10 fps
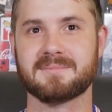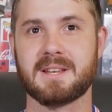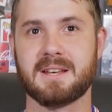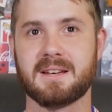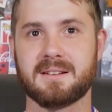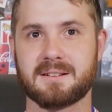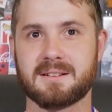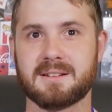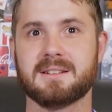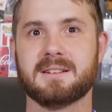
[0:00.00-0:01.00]

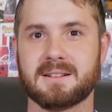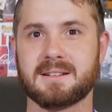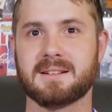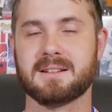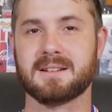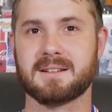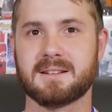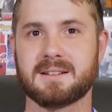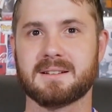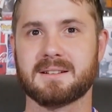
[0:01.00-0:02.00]

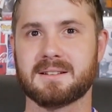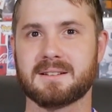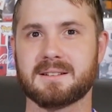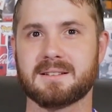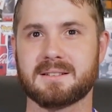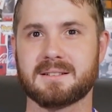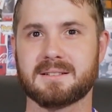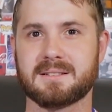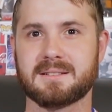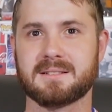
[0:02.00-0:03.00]

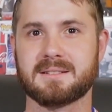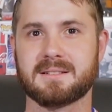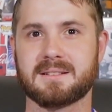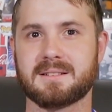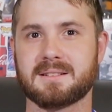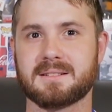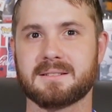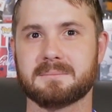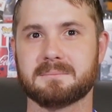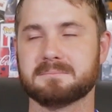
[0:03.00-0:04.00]

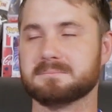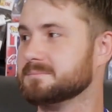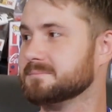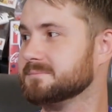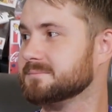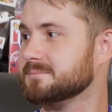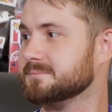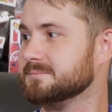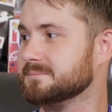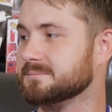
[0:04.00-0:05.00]

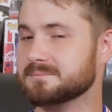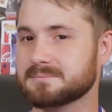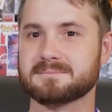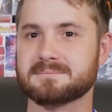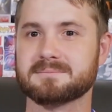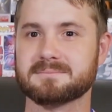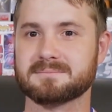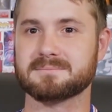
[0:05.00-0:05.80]
No words are spoken by the person on screen.